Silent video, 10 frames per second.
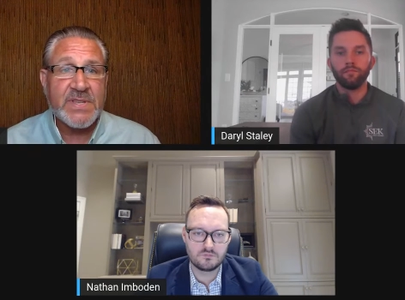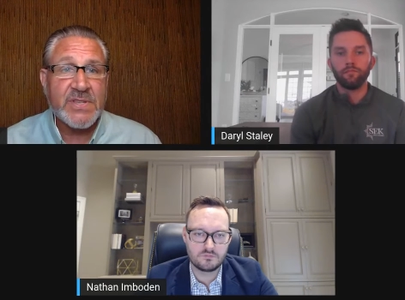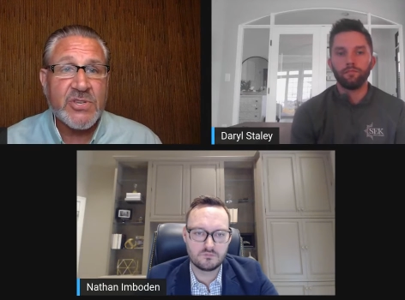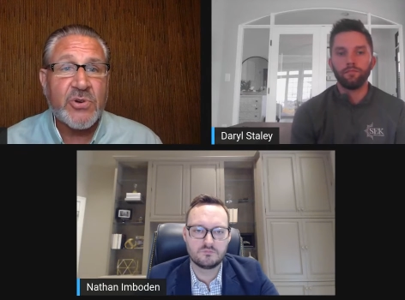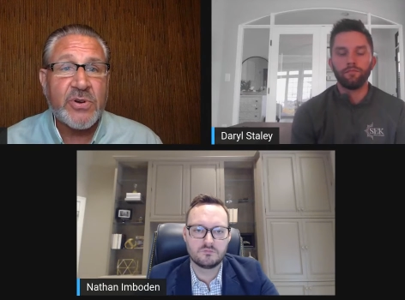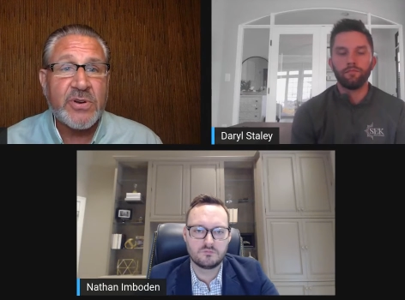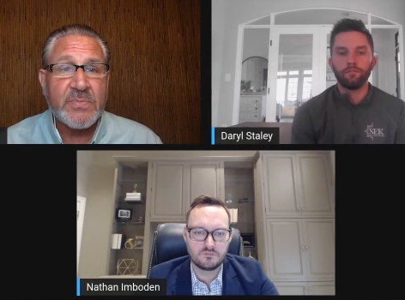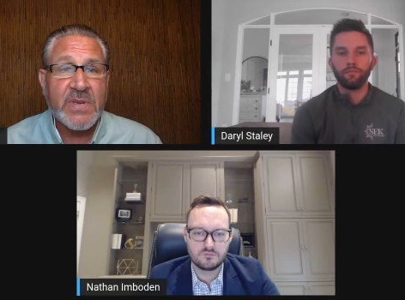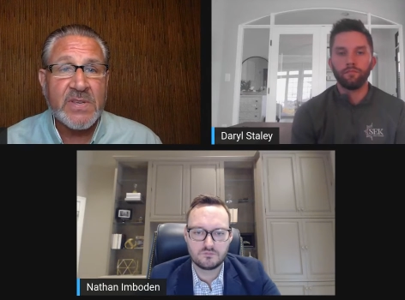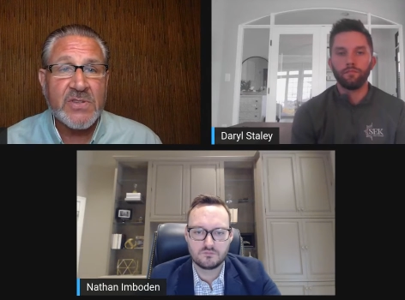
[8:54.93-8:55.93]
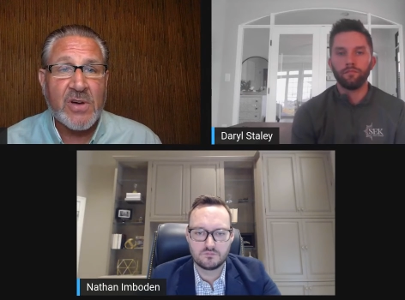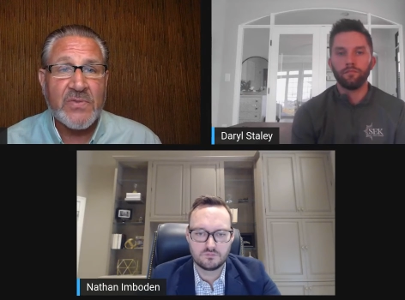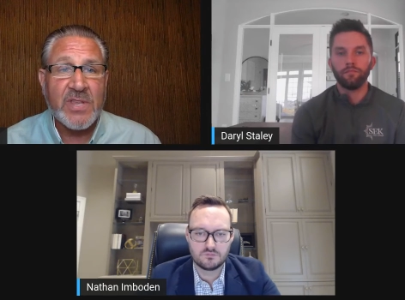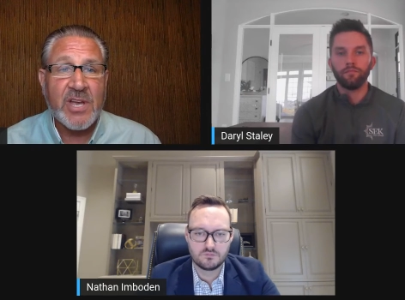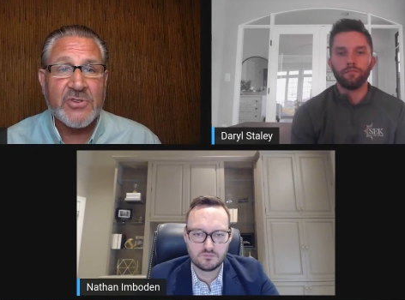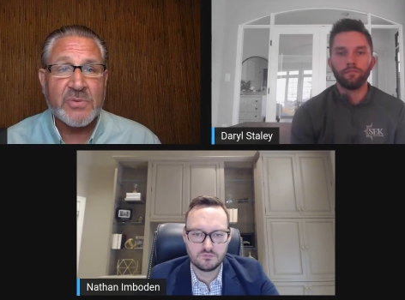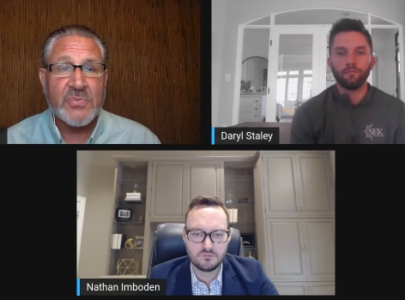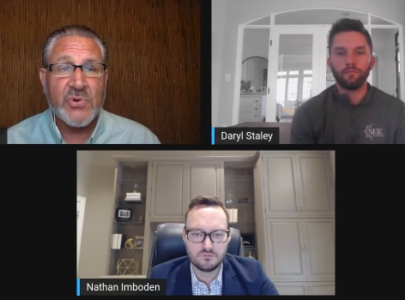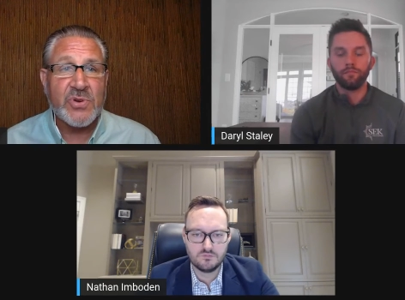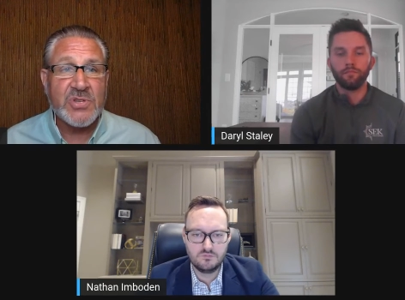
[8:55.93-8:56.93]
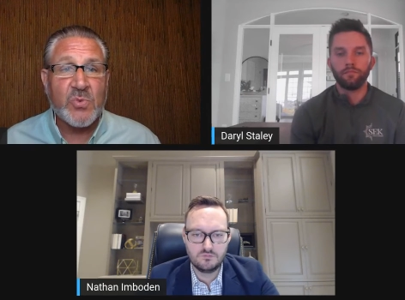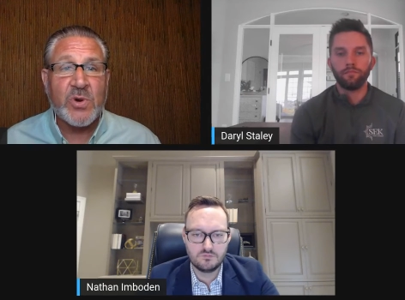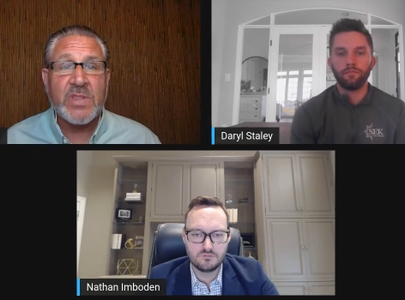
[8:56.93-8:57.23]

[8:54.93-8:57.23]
Speaker 1: business owners because often the entrepreneur is the